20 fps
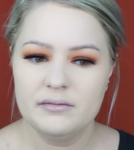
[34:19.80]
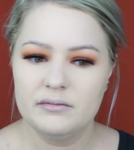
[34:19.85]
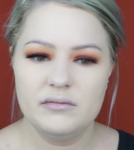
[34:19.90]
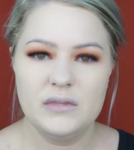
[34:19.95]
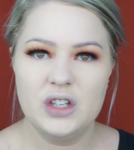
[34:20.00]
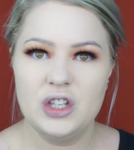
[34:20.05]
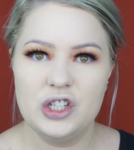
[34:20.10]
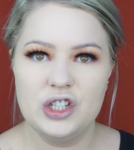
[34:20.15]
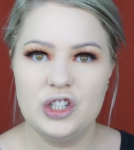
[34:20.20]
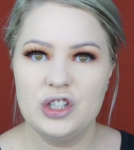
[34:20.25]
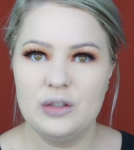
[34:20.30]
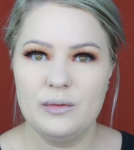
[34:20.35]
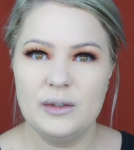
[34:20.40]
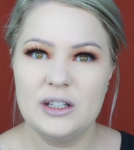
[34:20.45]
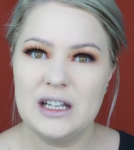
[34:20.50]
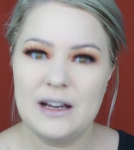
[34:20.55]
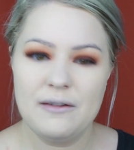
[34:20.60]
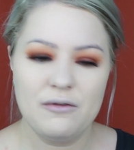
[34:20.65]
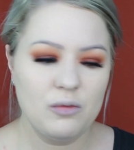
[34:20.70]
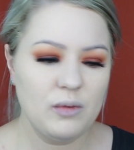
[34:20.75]
You do
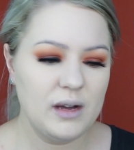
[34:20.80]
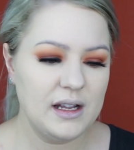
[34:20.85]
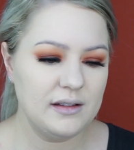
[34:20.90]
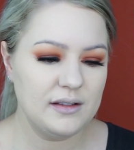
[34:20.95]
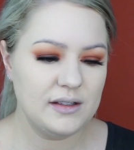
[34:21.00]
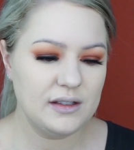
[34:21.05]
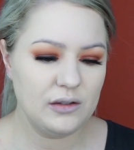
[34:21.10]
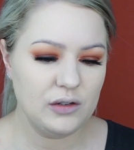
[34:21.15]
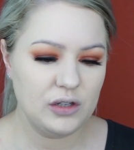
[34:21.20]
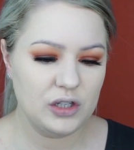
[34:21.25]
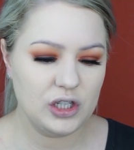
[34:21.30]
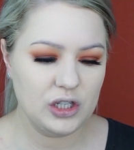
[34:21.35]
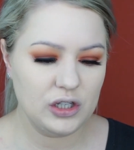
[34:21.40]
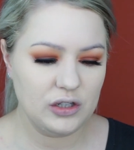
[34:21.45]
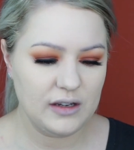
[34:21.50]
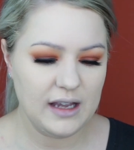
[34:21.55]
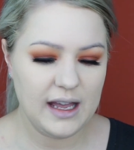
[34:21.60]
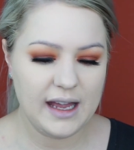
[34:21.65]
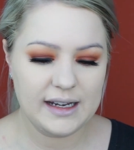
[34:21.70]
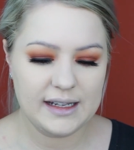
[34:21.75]
whichever one suits
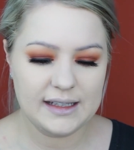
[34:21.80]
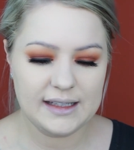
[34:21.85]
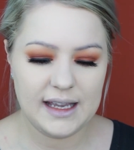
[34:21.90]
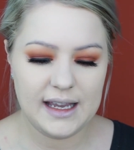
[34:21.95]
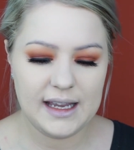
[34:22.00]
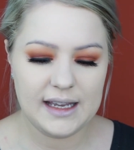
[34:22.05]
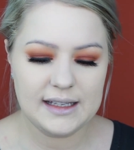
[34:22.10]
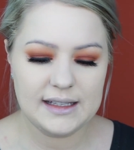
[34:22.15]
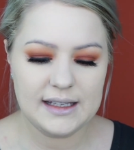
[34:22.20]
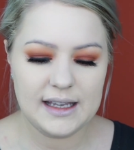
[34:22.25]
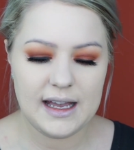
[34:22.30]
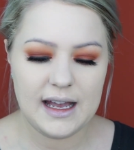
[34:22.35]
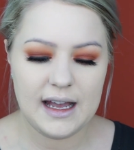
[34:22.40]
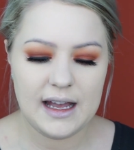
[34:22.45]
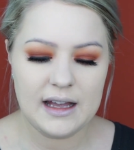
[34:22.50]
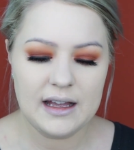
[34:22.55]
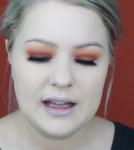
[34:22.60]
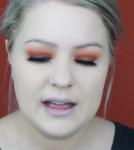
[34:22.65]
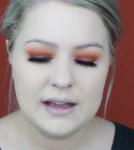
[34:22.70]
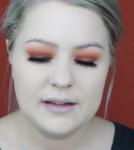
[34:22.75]
you and is
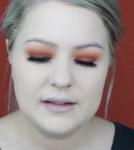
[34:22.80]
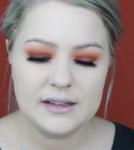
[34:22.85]
easier.